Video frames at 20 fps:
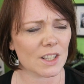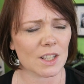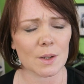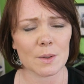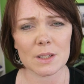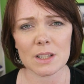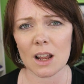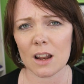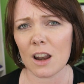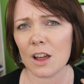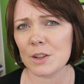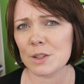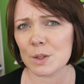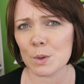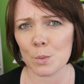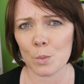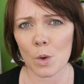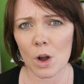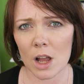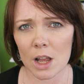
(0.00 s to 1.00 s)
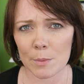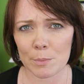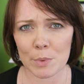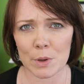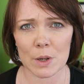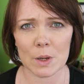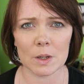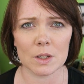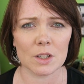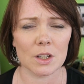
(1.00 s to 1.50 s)
So it's like loads of
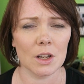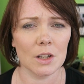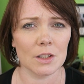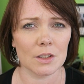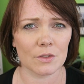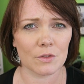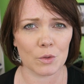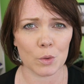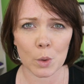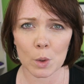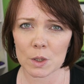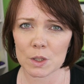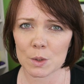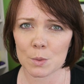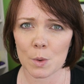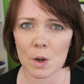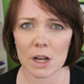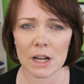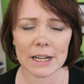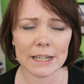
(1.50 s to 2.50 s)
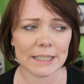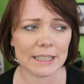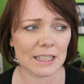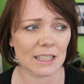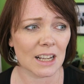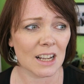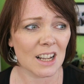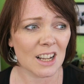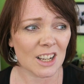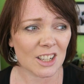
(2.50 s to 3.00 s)
workbooks, loads of
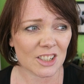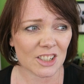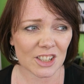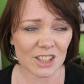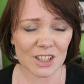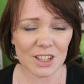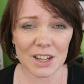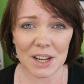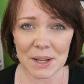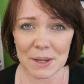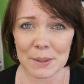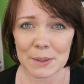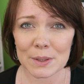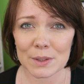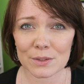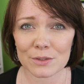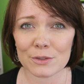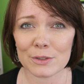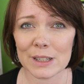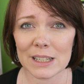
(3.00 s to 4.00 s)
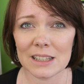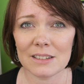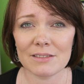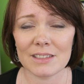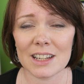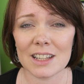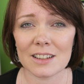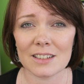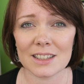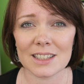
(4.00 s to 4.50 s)
crosswords, just loads of really,
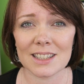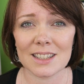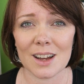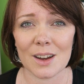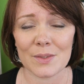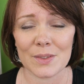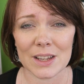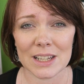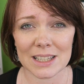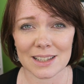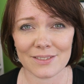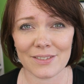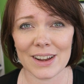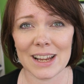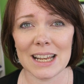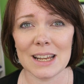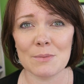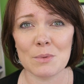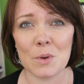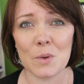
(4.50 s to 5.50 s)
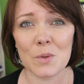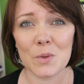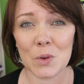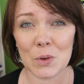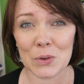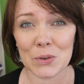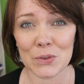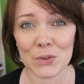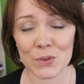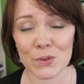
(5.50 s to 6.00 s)
really good stuff that is available
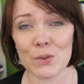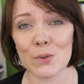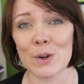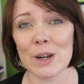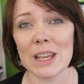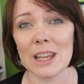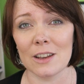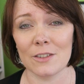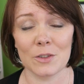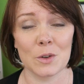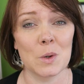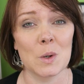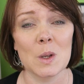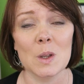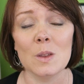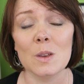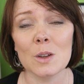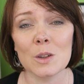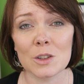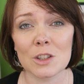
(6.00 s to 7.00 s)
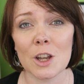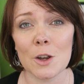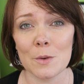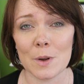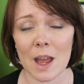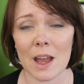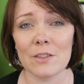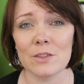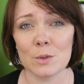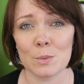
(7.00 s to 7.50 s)
for free for you that you
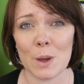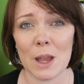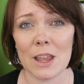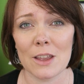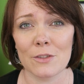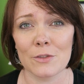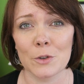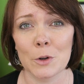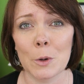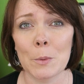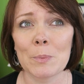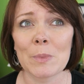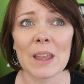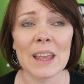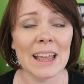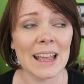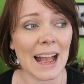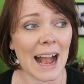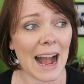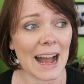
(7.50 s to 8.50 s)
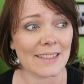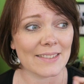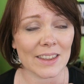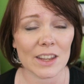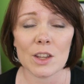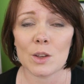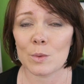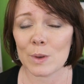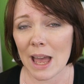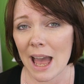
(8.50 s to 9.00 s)
don't have to pay for and
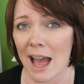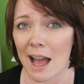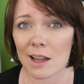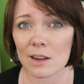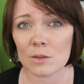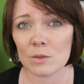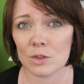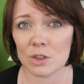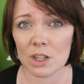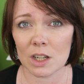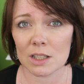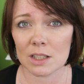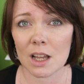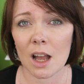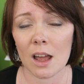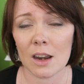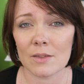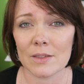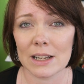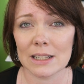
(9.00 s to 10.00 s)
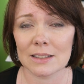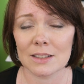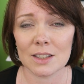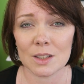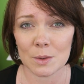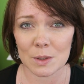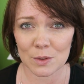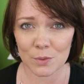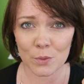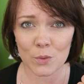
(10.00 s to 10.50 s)
that you cannot just colour in.
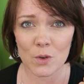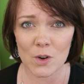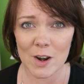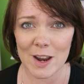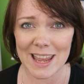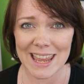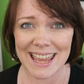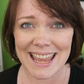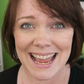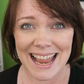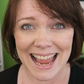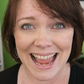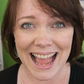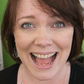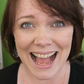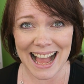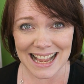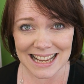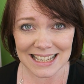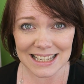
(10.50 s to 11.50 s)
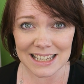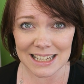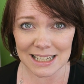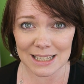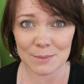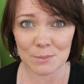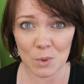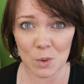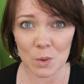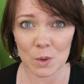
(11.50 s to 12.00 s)
So it's free and
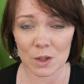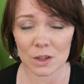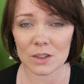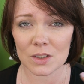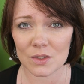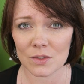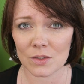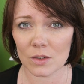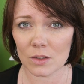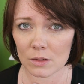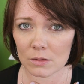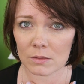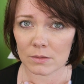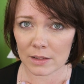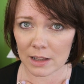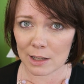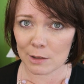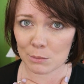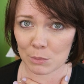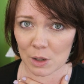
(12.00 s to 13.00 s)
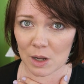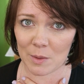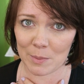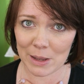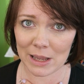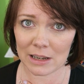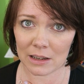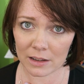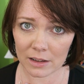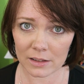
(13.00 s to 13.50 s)
it's more useful in my
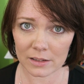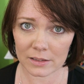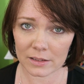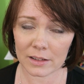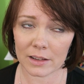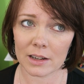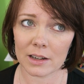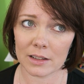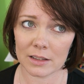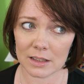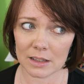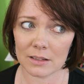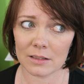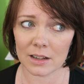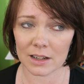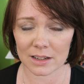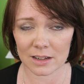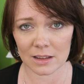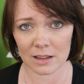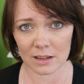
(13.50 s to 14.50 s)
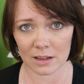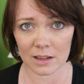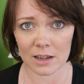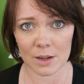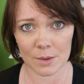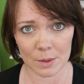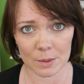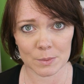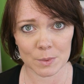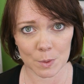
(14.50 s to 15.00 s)
opinion and I do like to think I
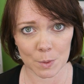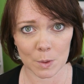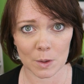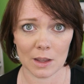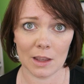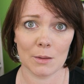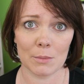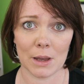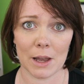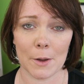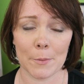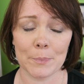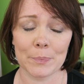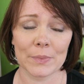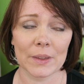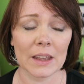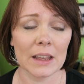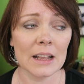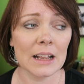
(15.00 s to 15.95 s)
know what I'm talking about